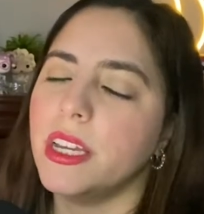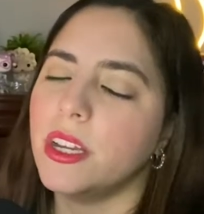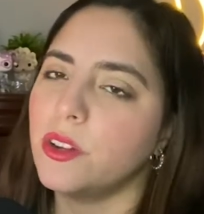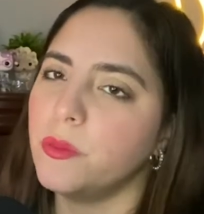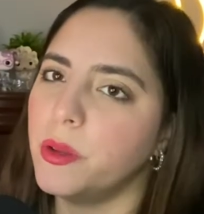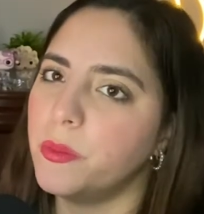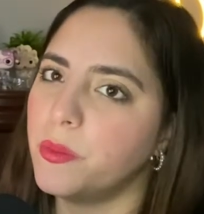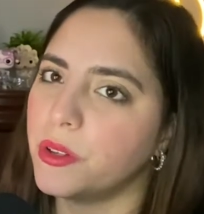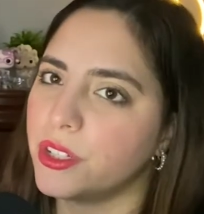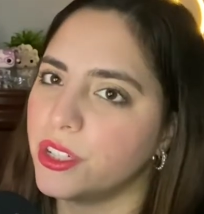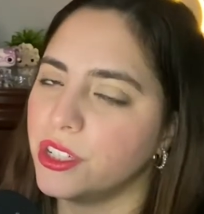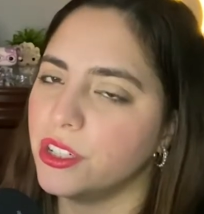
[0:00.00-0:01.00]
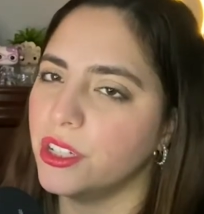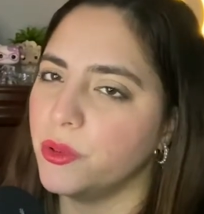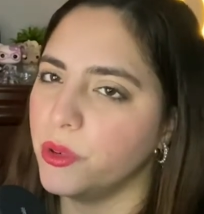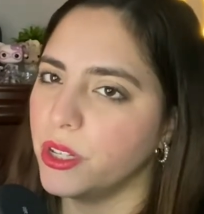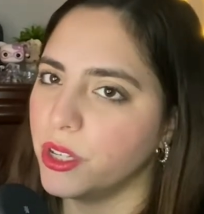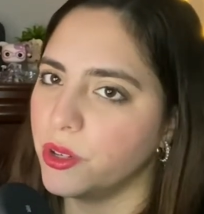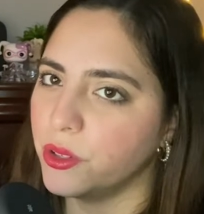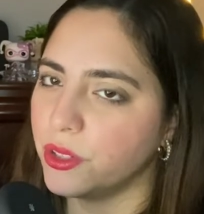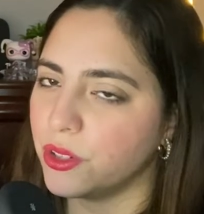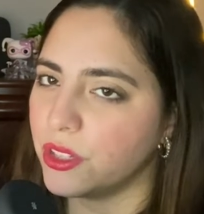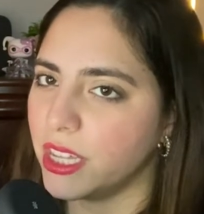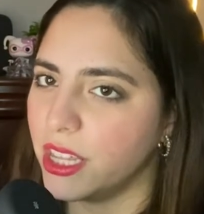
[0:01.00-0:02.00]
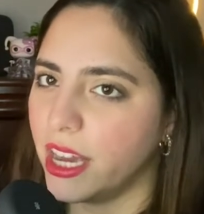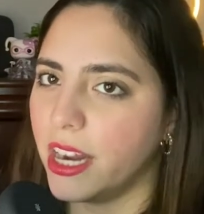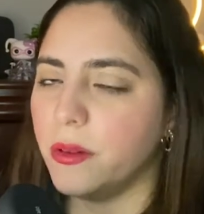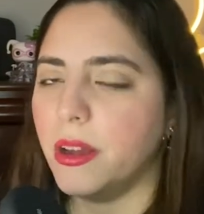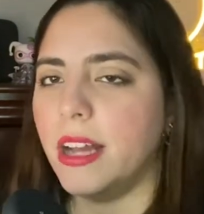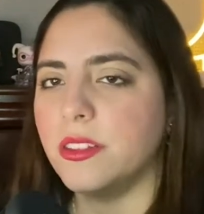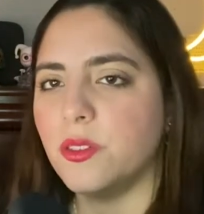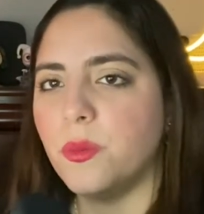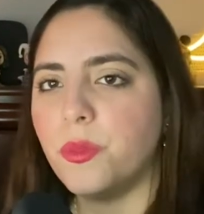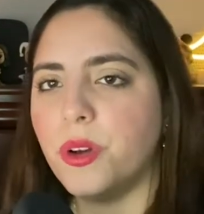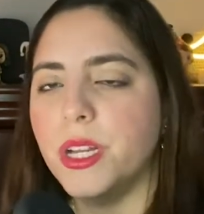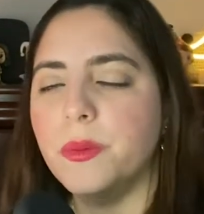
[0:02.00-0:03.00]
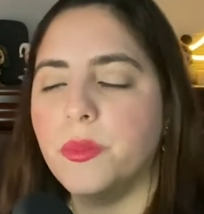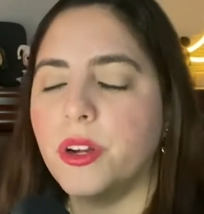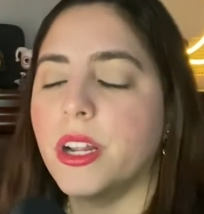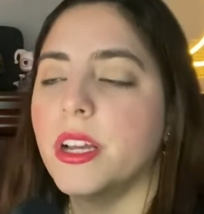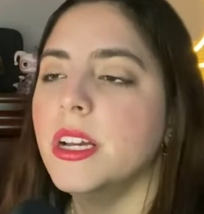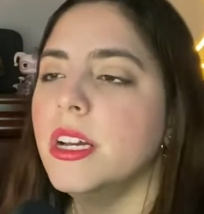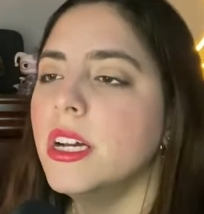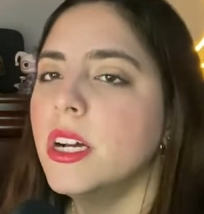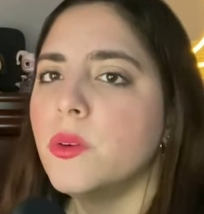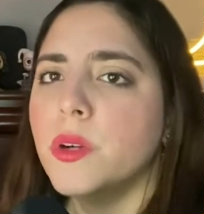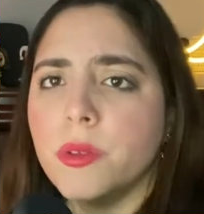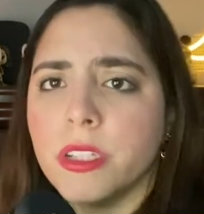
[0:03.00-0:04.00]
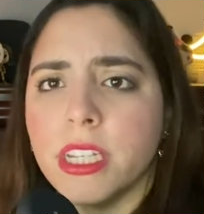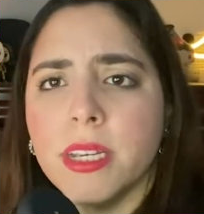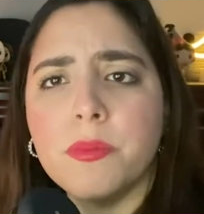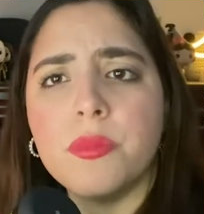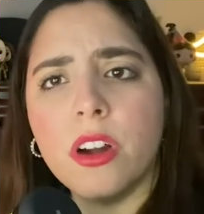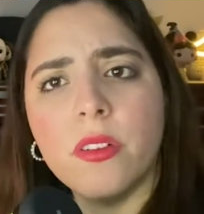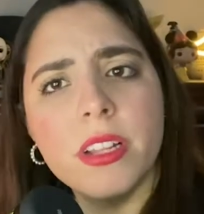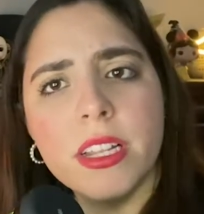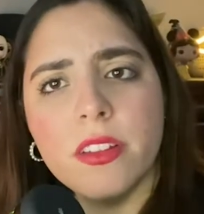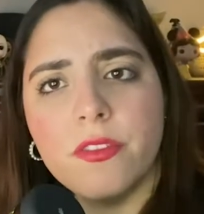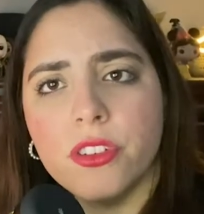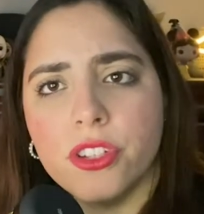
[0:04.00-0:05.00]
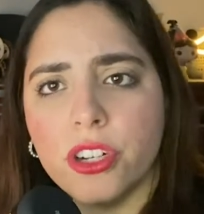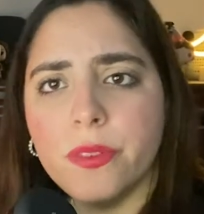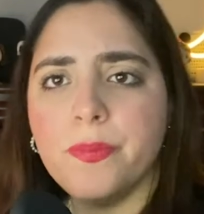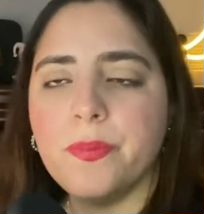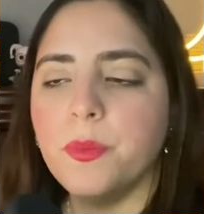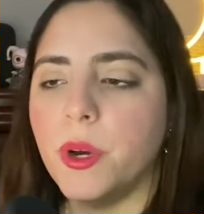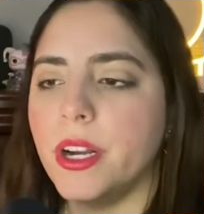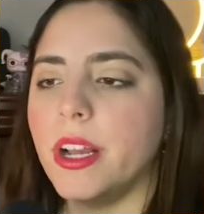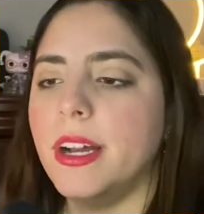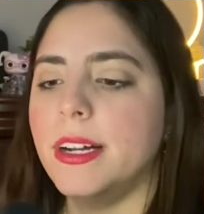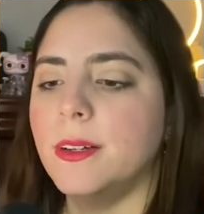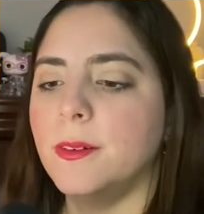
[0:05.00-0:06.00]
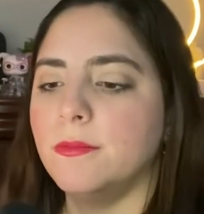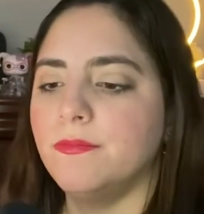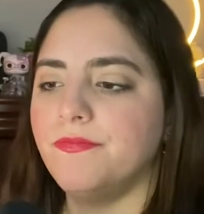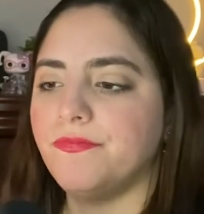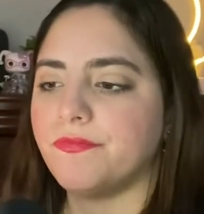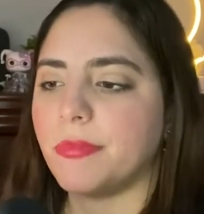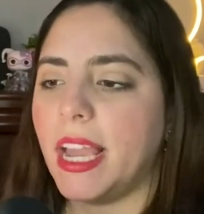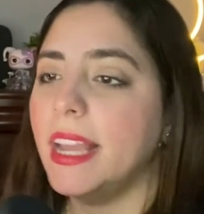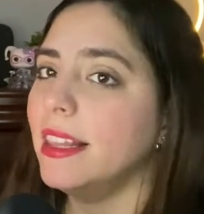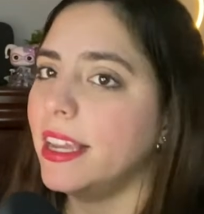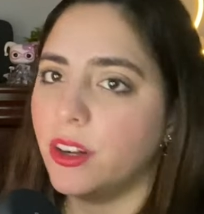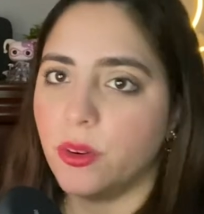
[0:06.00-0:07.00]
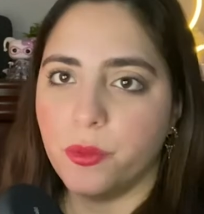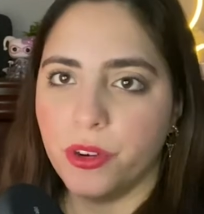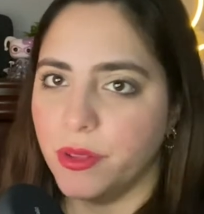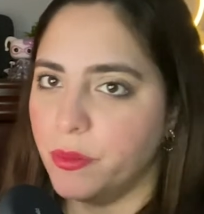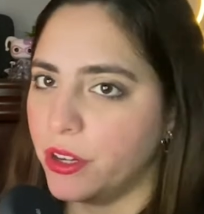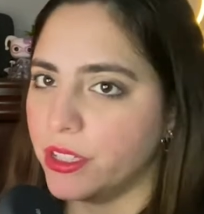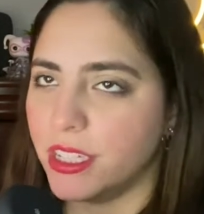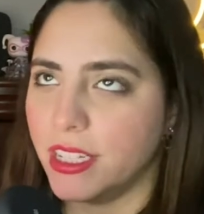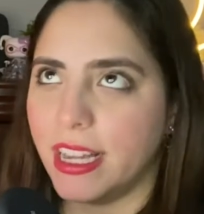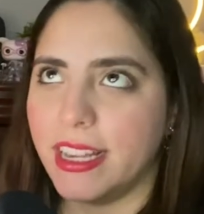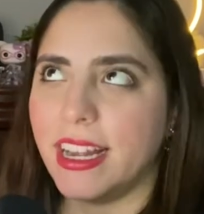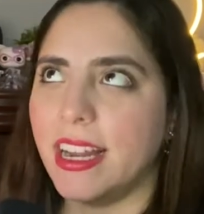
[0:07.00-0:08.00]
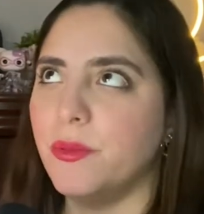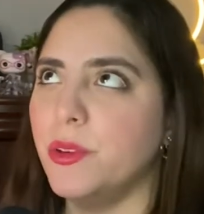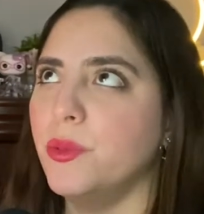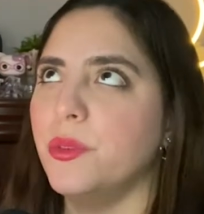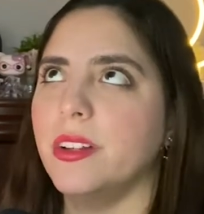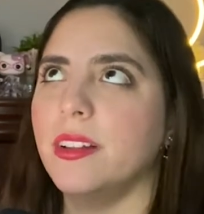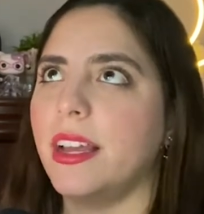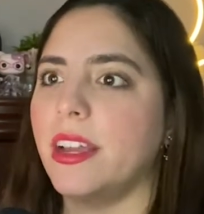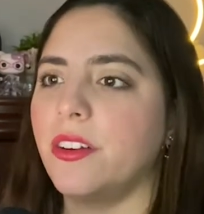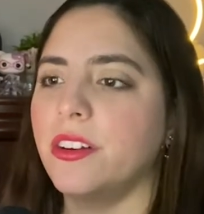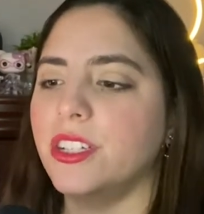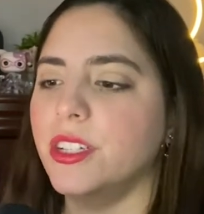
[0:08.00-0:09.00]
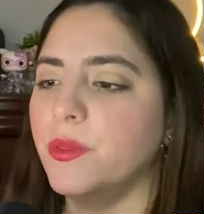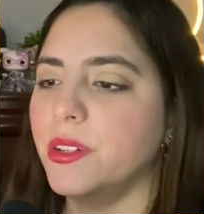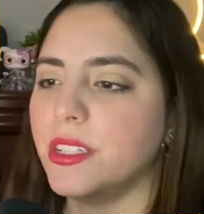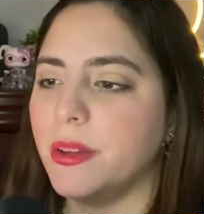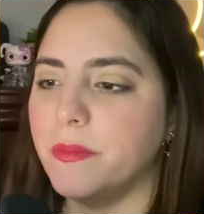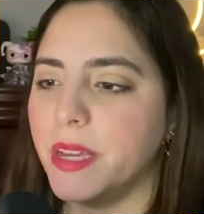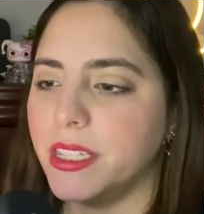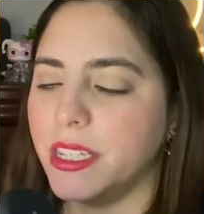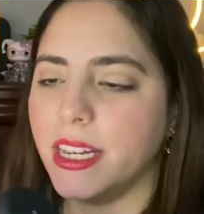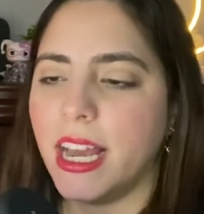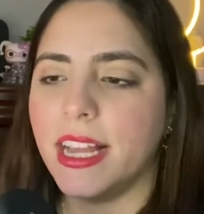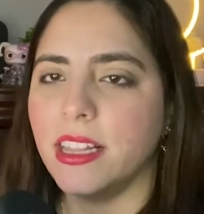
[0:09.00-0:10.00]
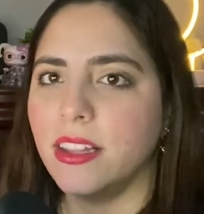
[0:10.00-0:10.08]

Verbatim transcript: it could be potentially really good to see that at some point but we will see probably in the future but um i like her really much like i really really like her she was amazing i